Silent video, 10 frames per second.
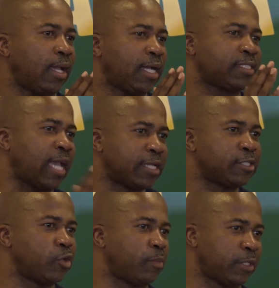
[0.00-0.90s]

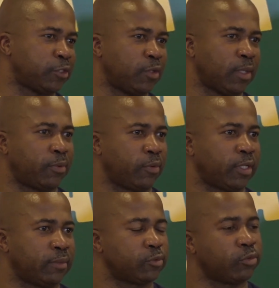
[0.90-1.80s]
assigned to a particular
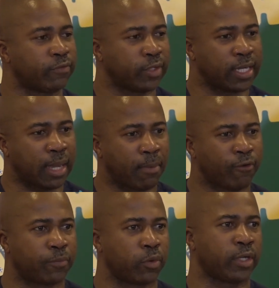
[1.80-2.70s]
program. We've got a number
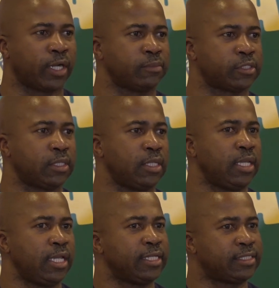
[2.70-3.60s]
of programs.
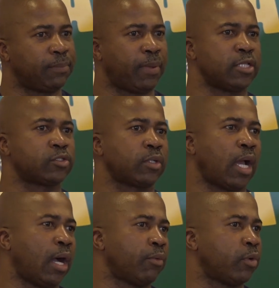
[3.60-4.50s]
It depends on
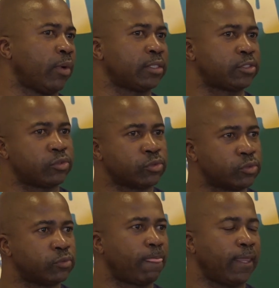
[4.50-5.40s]
how we want
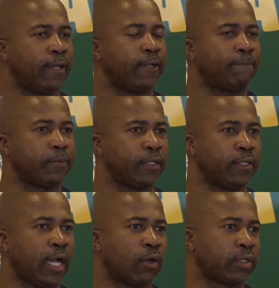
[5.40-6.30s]
to
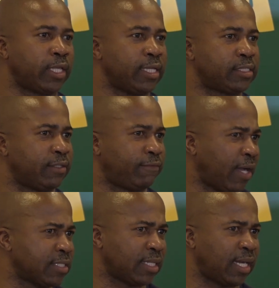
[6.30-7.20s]
allocate the
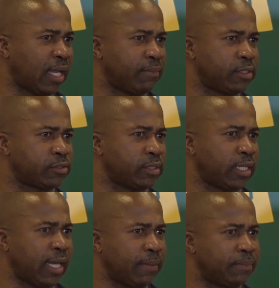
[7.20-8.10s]
funds that are coming to the
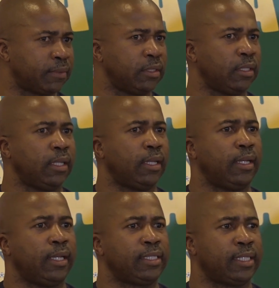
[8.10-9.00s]
club.
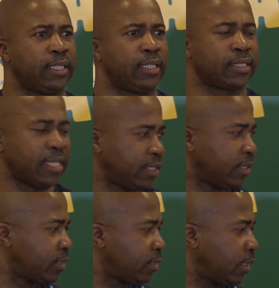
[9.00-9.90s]
And really
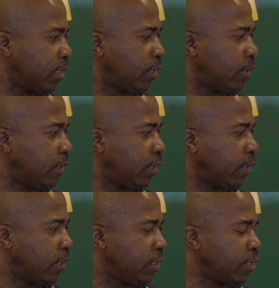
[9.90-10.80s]
this
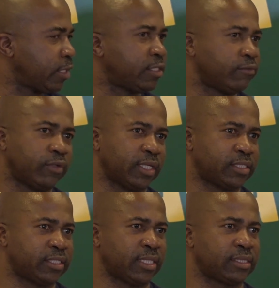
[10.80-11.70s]
initiative will
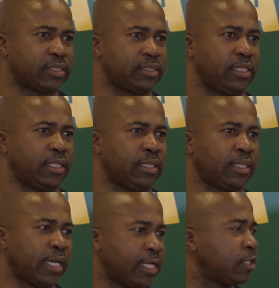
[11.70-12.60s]
assist us
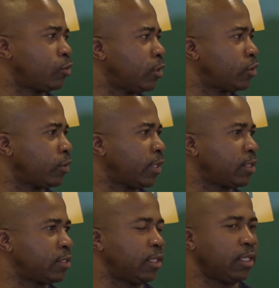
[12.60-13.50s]
greatly to ensure that